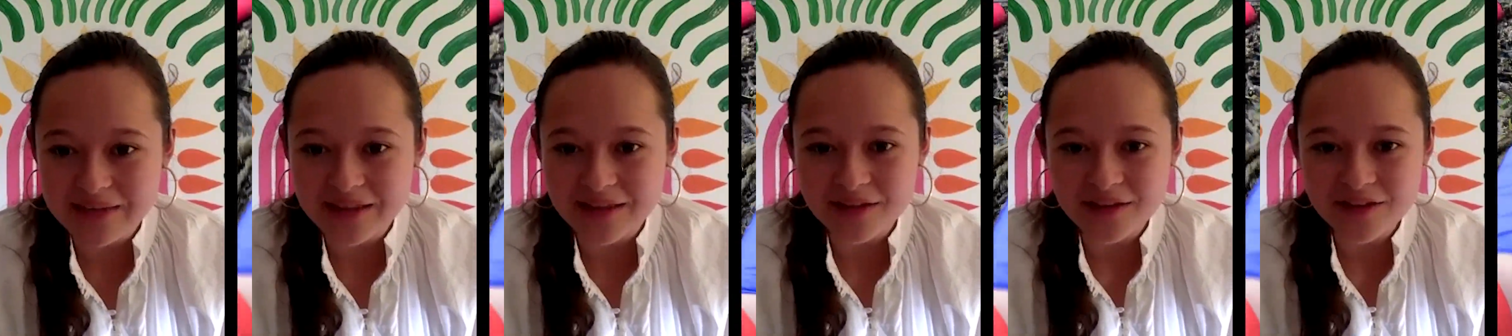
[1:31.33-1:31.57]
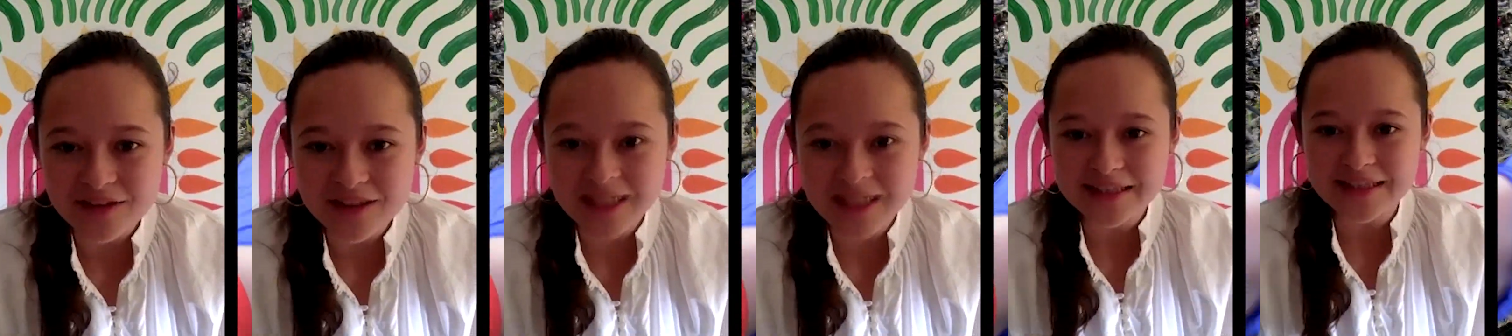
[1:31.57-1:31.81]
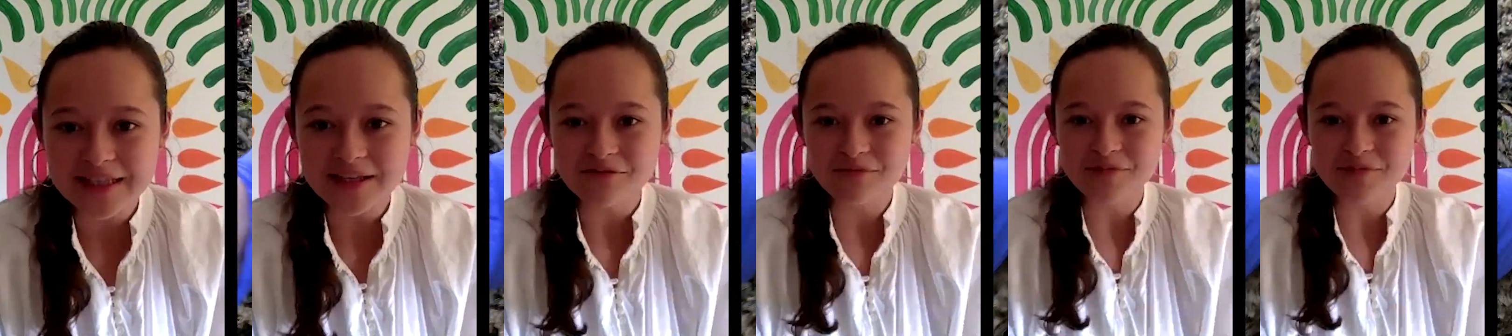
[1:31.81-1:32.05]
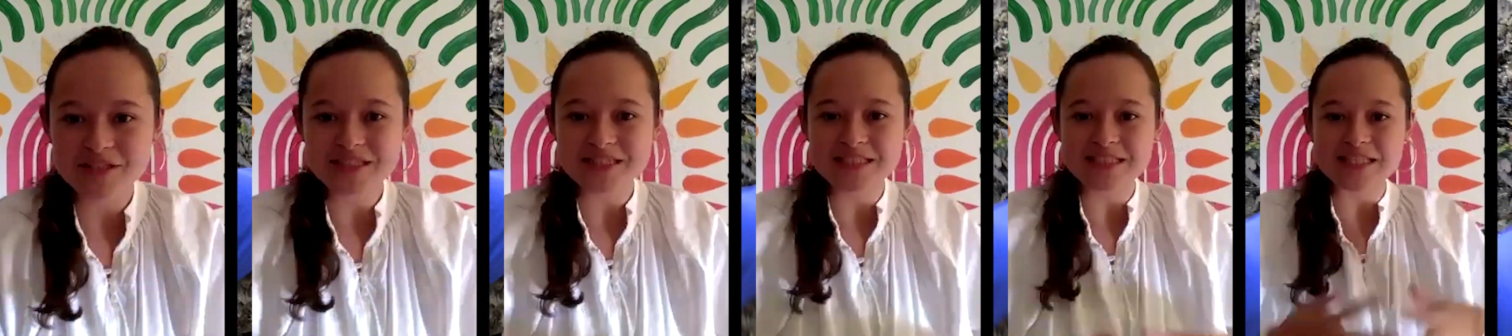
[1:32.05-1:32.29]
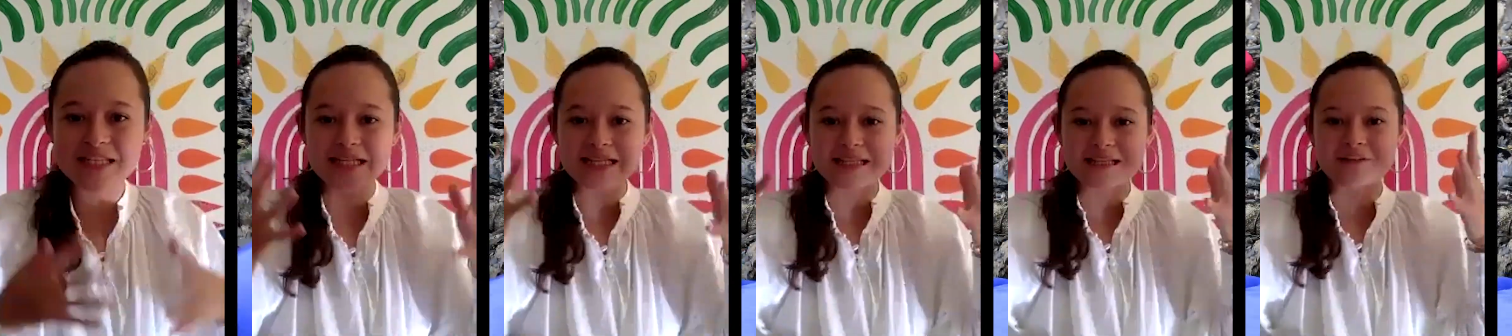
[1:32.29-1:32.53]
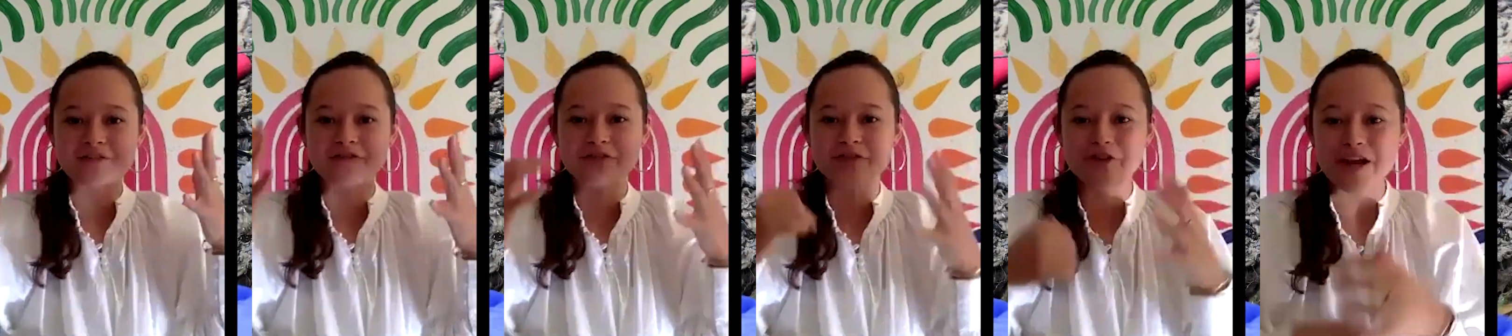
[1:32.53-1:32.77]
They look like they've been
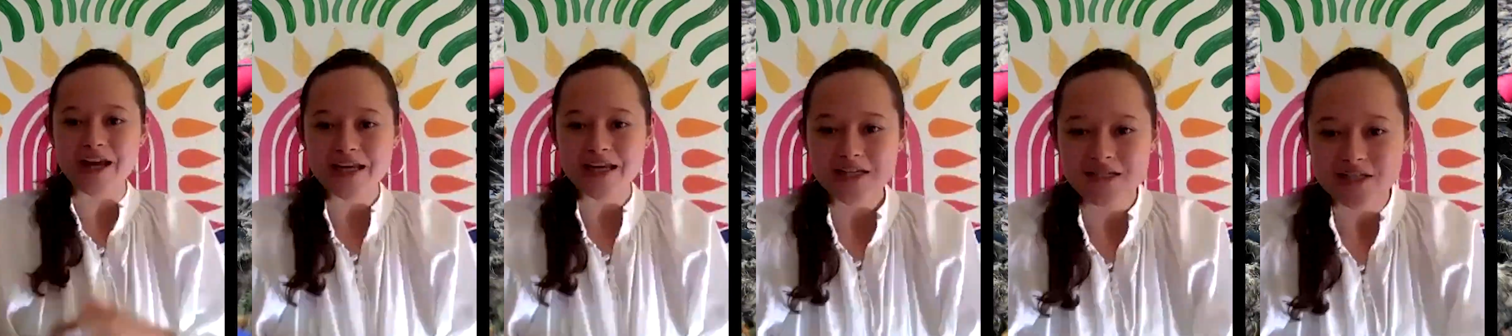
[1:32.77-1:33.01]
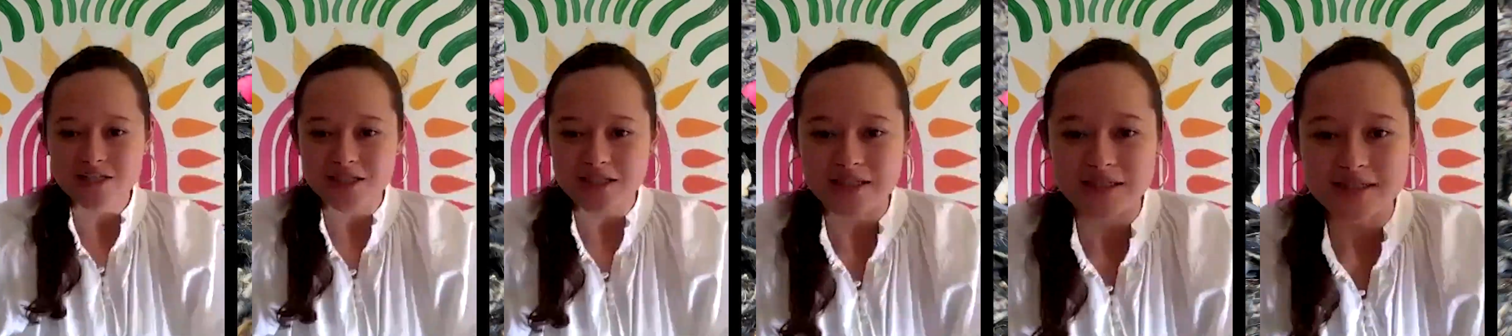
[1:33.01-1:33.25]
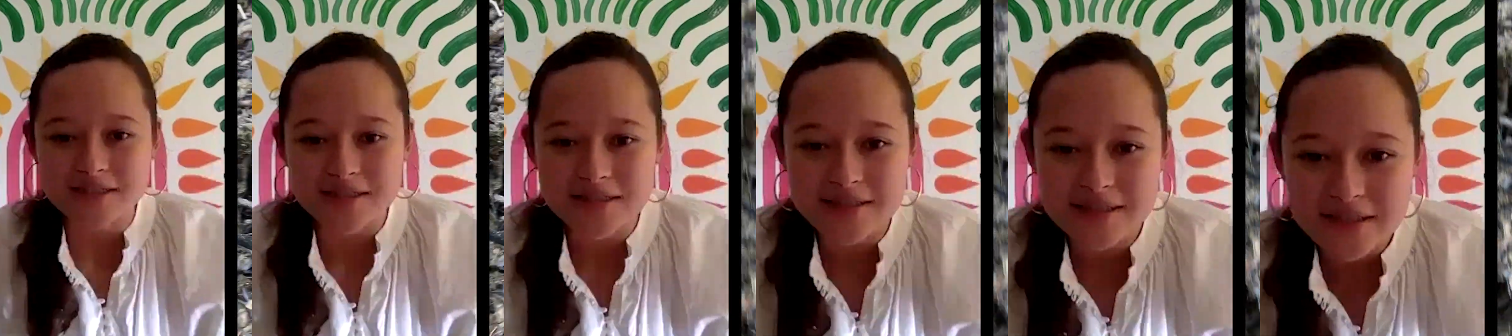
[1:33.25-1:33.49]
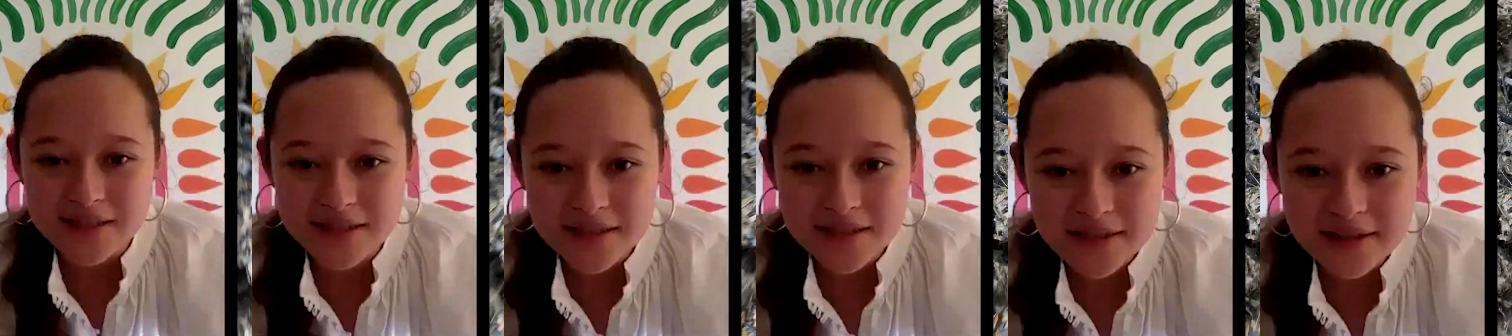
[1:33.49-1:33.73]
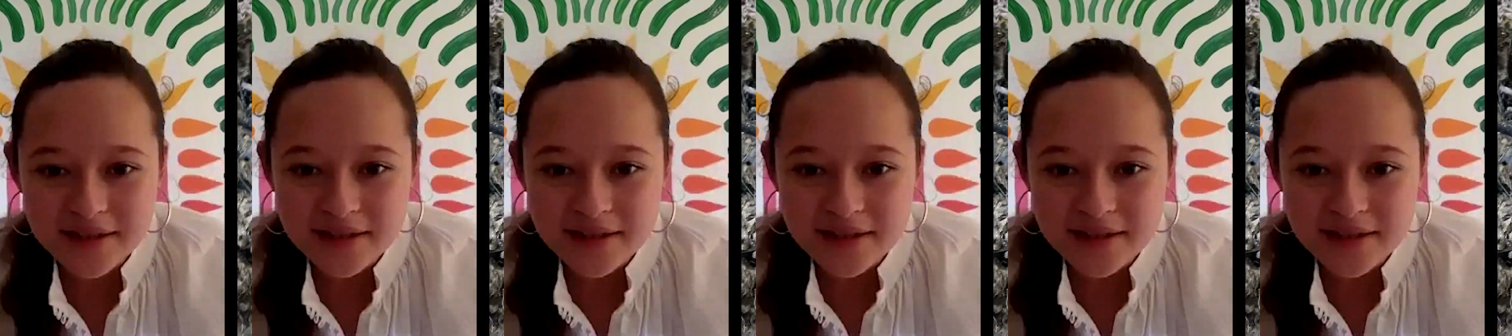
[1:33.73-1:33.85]
sitting there for ages.